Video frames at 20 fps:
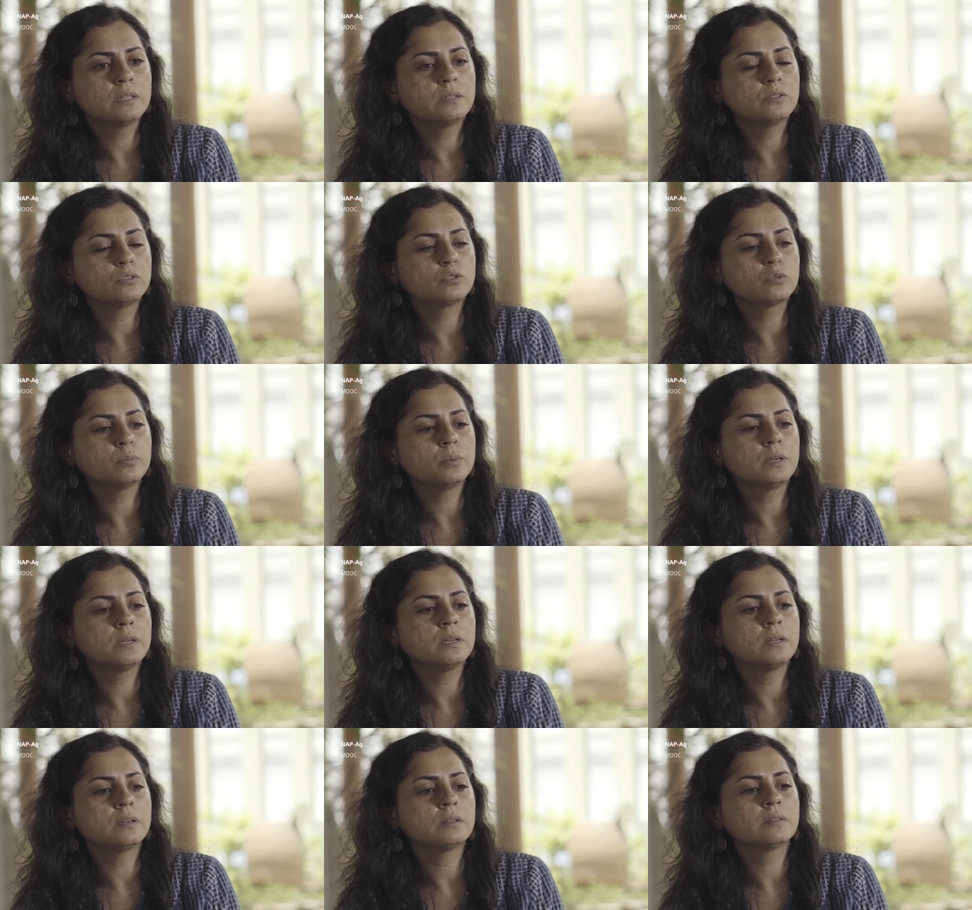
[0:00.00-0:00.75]
needs to
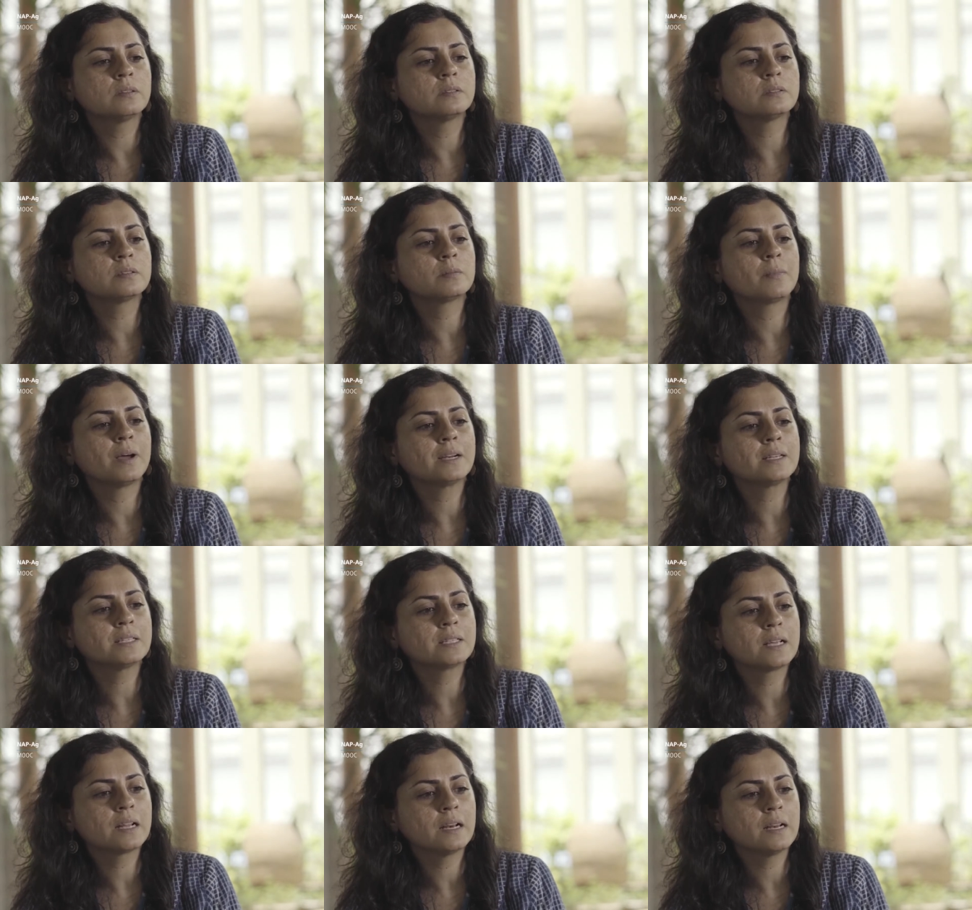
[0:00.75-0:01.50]
be
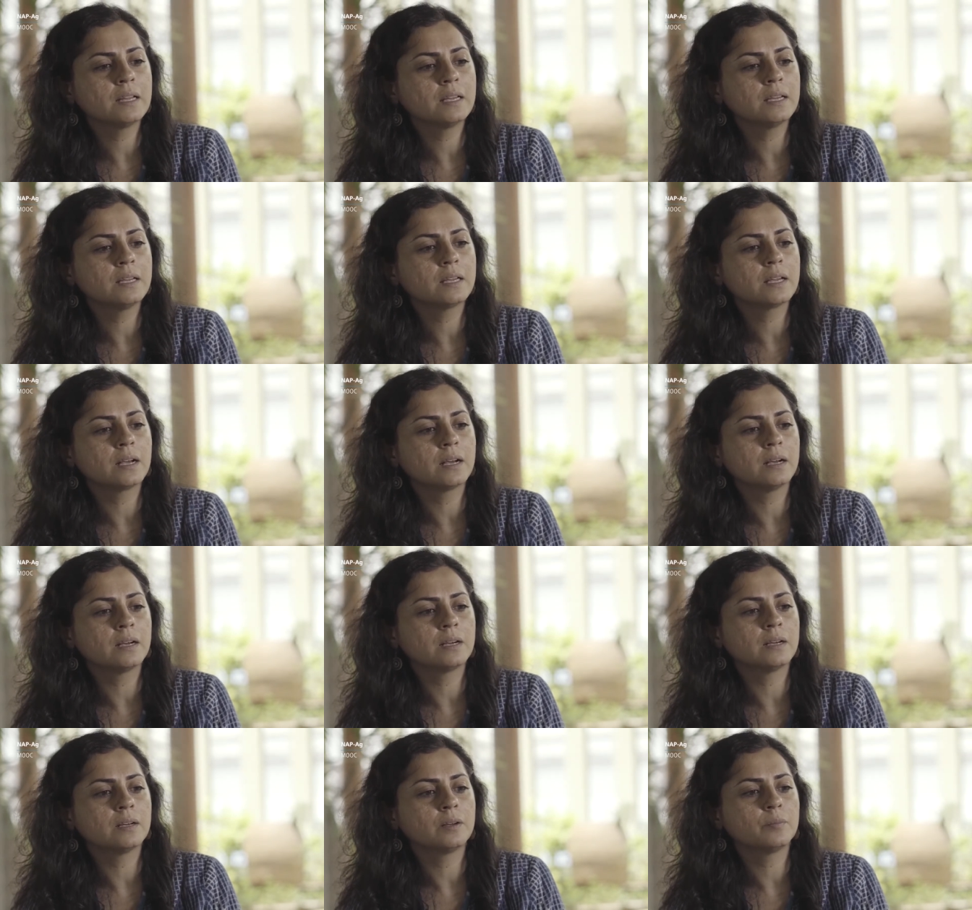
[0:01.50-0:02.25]
systematically
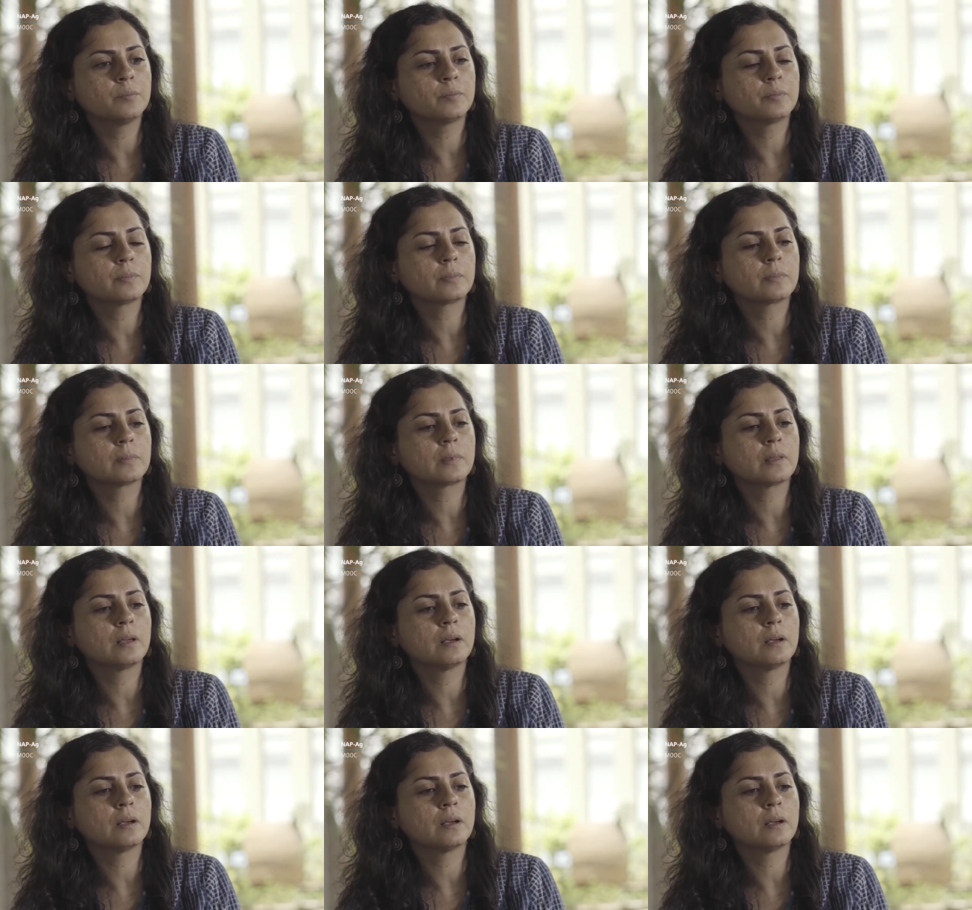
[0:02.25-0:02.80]
um,